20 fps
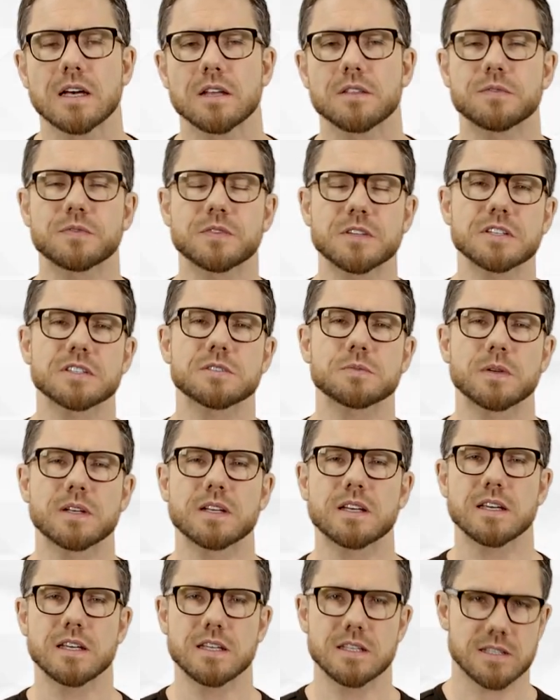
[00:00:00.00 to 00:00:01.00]
The first
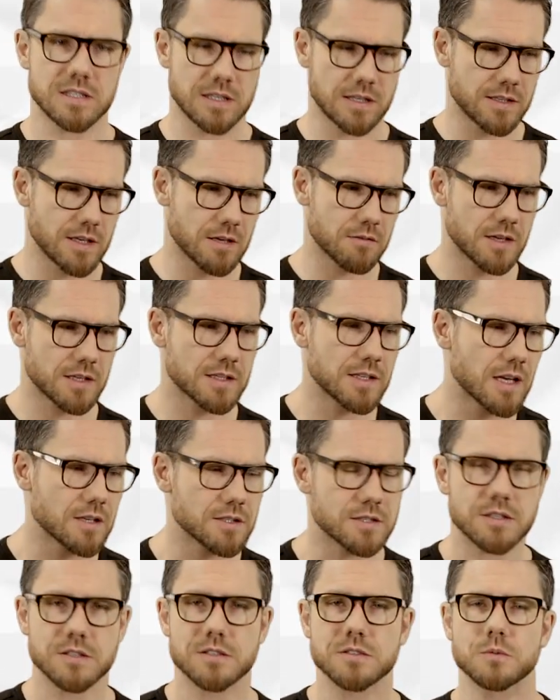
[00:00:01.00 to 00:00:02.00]
one is a direct
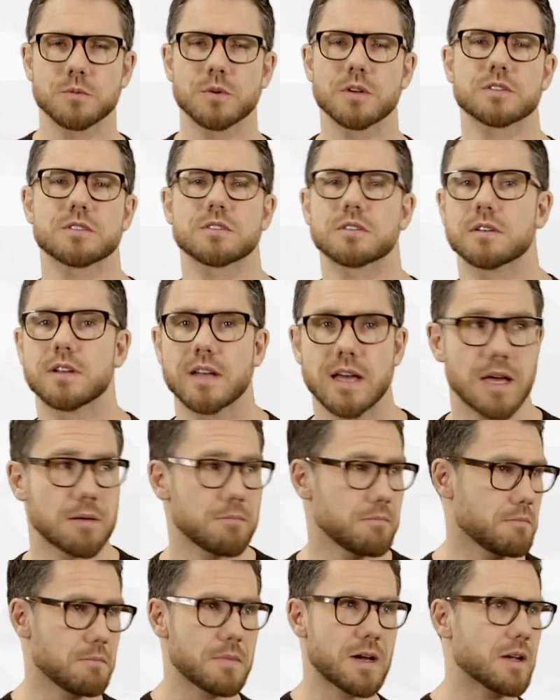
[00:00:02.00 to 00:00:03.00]
answer. So what's your
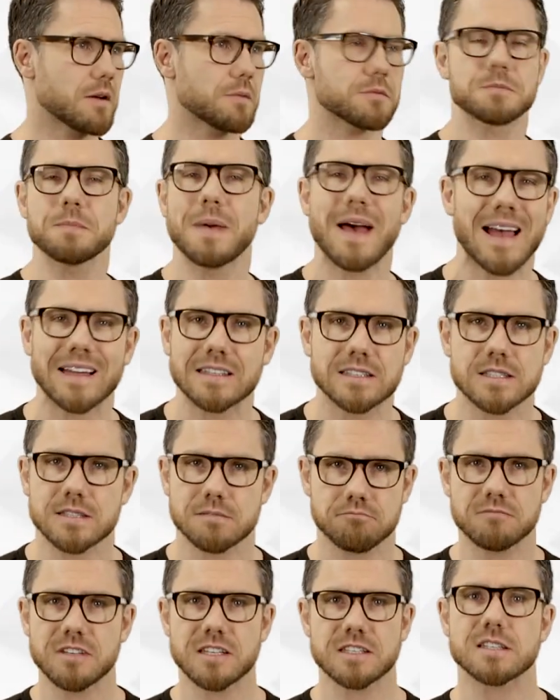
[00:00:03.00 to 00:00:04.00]
name? My name's Matt.
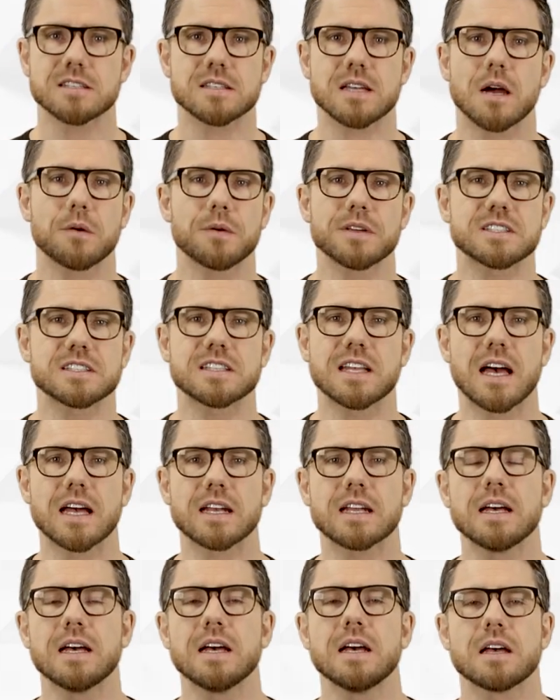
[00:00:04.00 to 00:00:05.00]
This is how it's
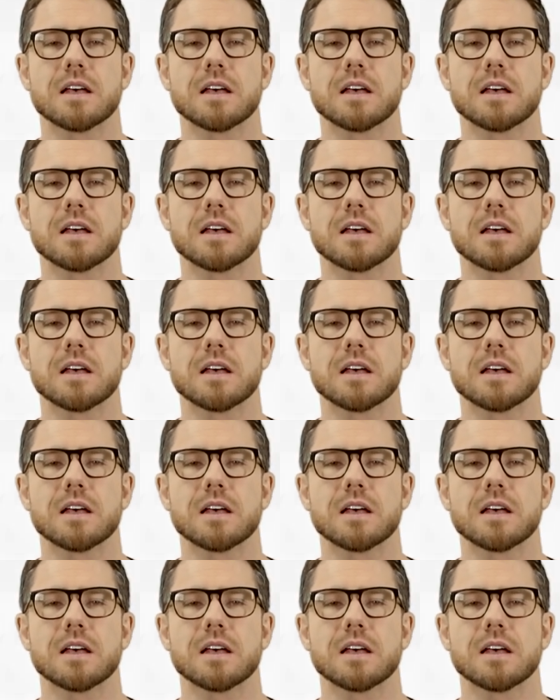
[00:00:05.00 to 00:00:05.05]
done.